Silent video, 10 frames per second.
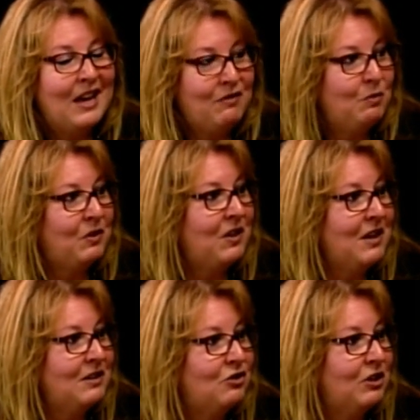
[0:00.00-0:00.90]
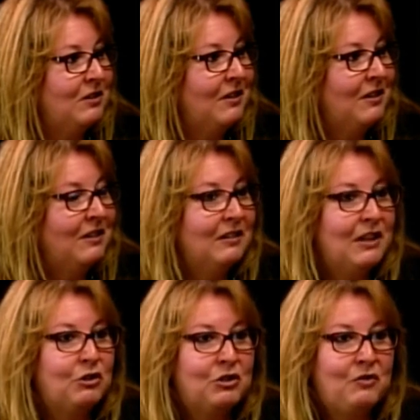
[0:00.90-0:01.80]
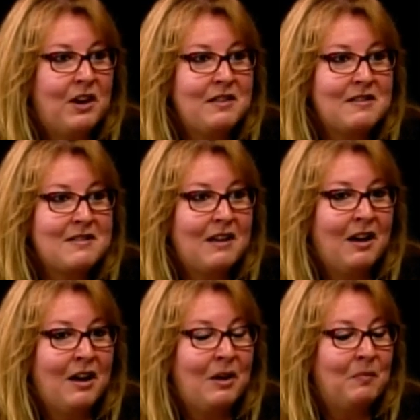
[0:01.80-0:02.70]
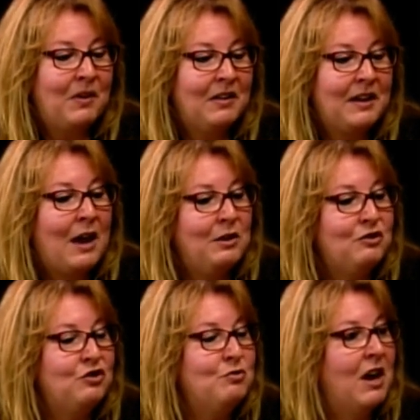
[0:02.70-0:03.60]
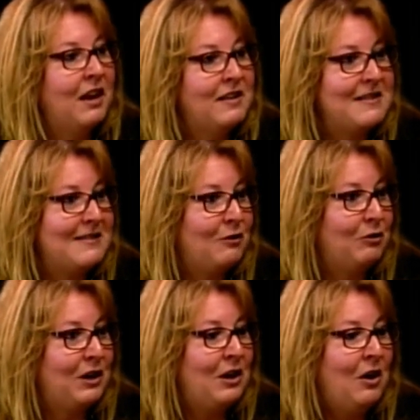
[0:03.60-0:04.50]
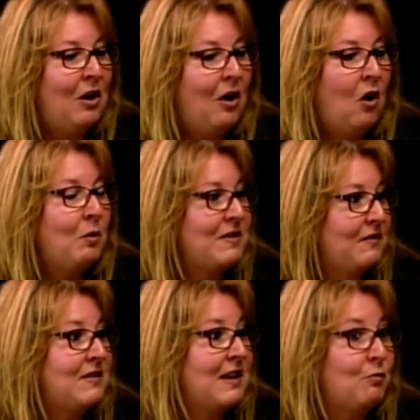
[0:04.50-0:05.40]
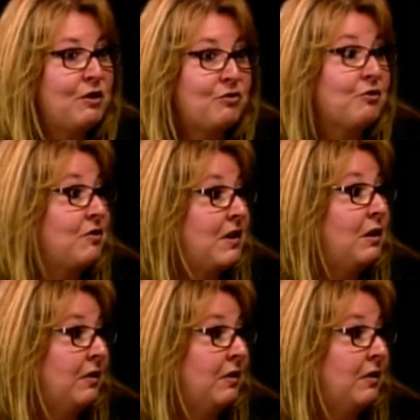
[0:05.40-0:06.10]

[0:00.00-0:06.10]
even with the indigent legal defense, um, the counties do not necessarily always have the same resources that,